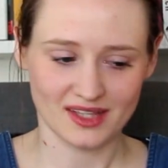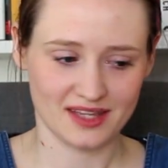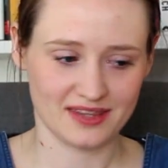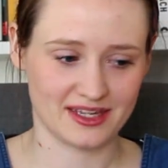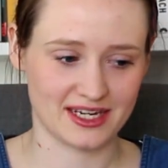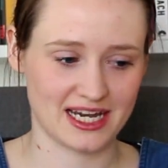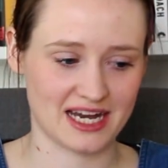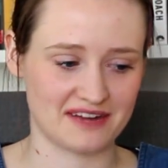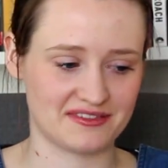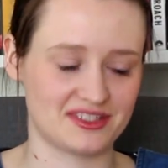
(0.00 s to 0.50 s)

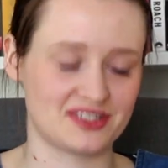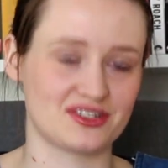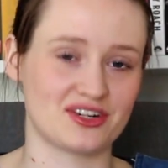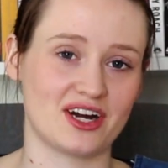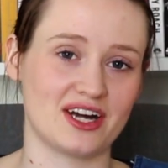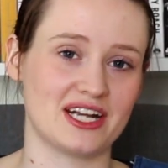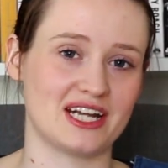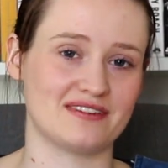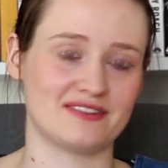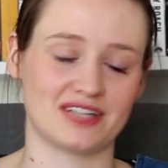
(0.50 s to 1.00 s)
that I have to
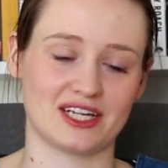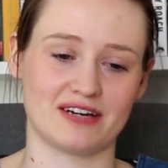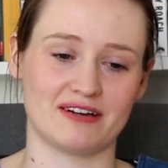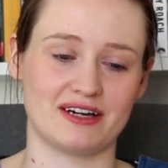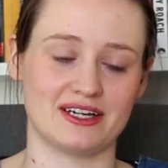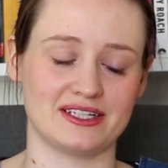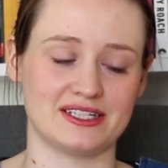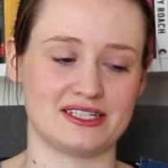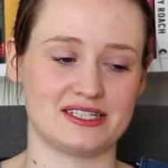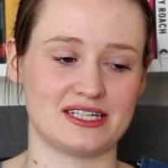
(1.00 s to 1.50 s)
try and have a go
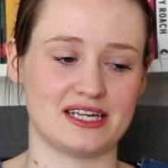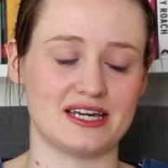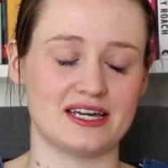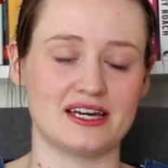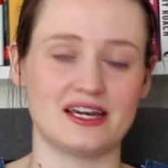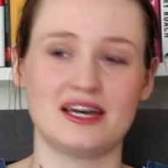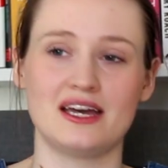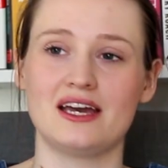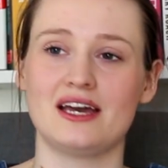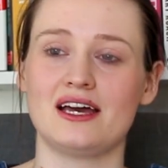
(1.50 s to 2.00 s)
at this
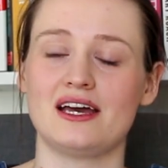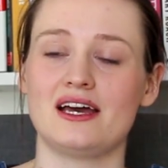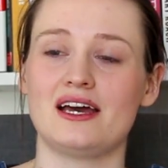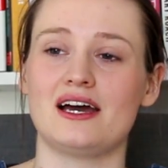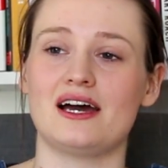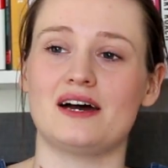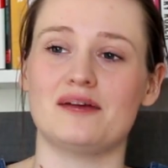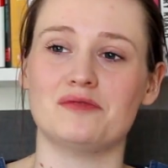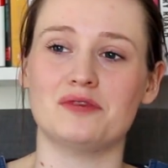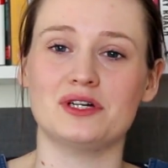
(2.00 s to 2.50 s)
year.
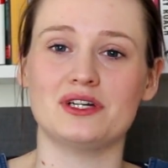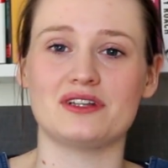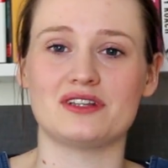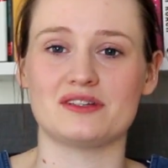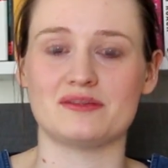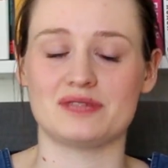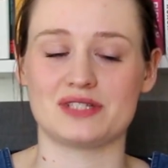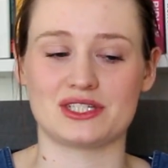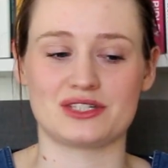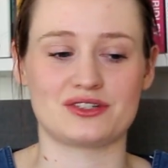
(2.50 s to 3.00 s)
And one of
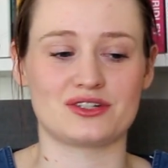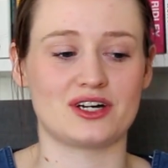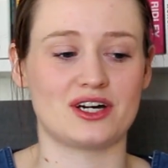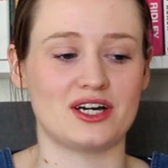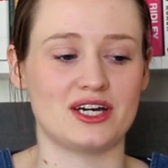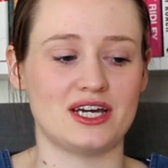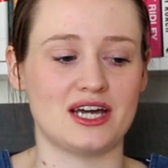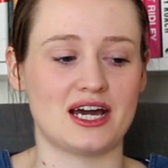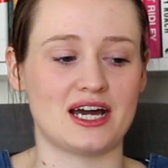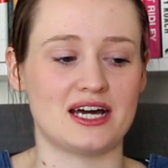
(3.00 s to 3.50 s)
them is to
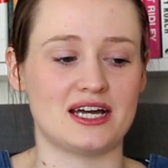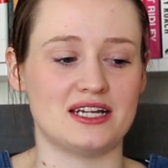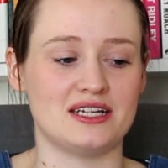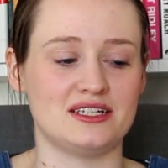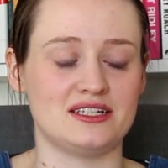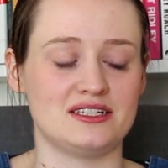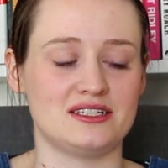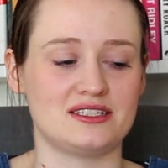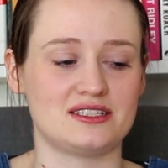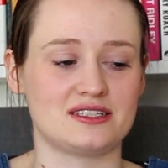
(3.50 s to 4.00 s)
try
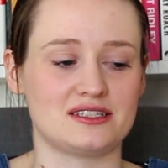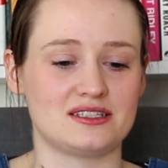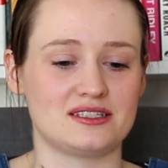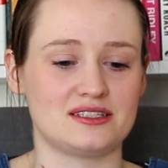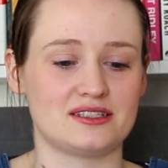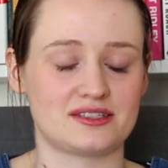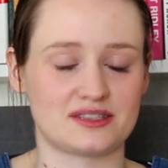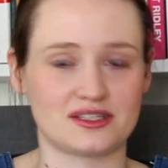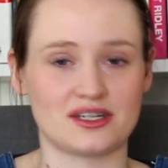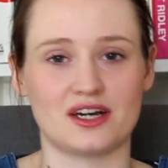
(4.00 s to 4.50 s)
and
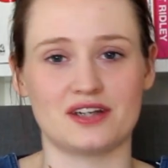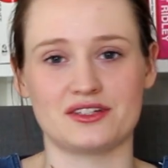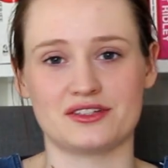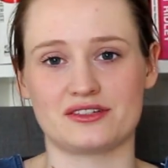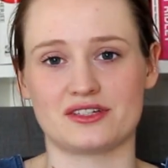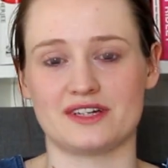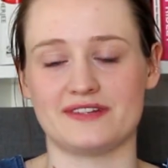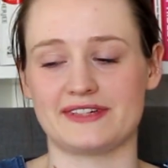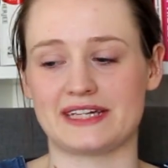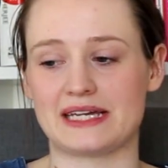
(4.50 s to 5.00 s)
start to
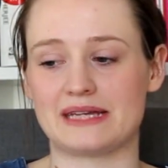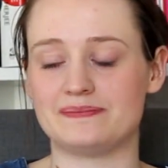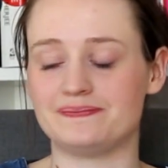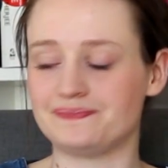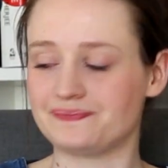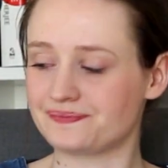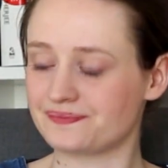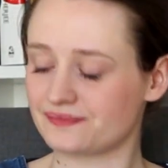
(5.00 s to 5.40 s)
drive again.